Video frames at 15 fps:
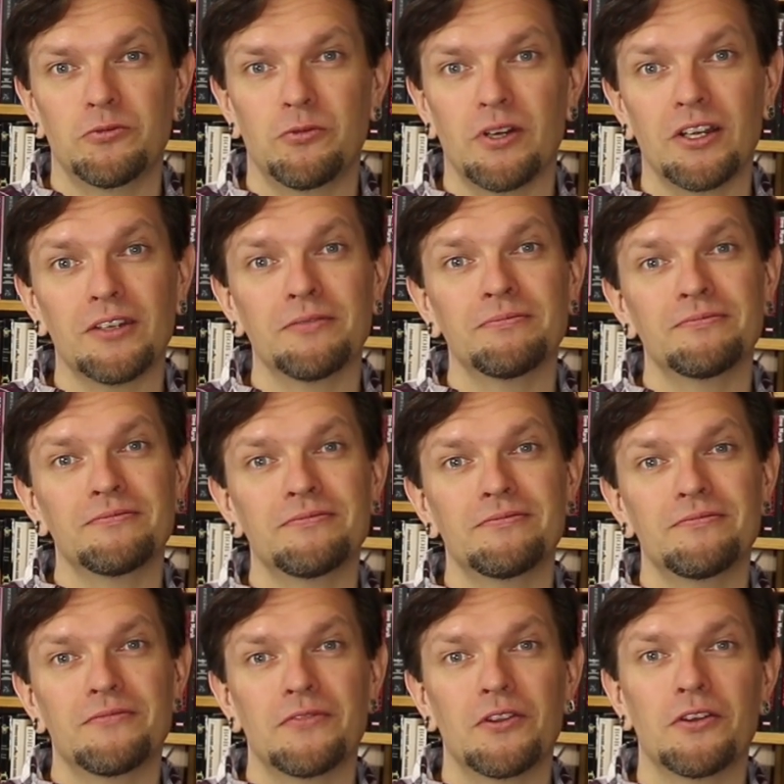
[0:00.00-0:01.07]
Well,
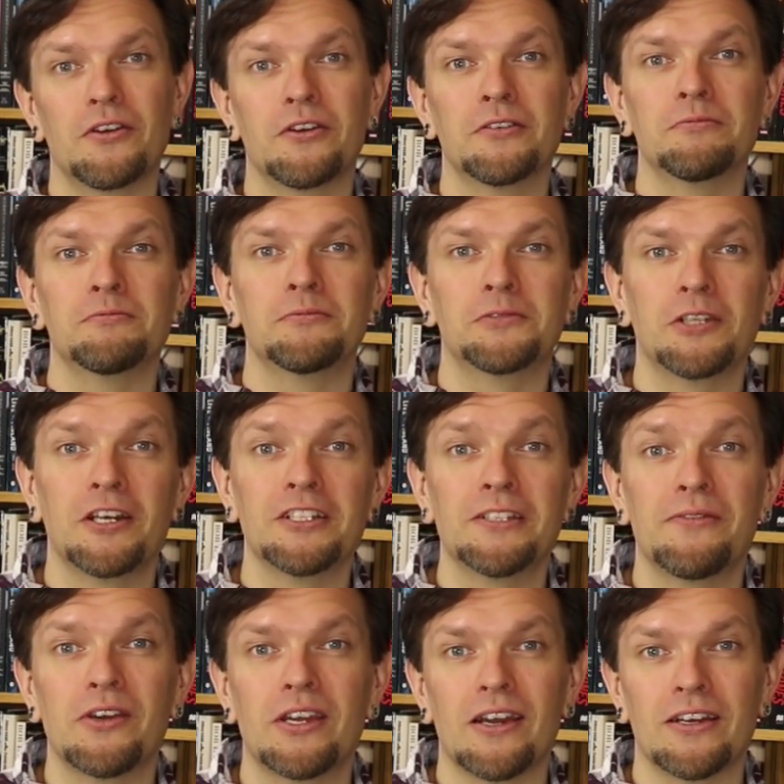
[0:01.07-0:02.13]
the scientific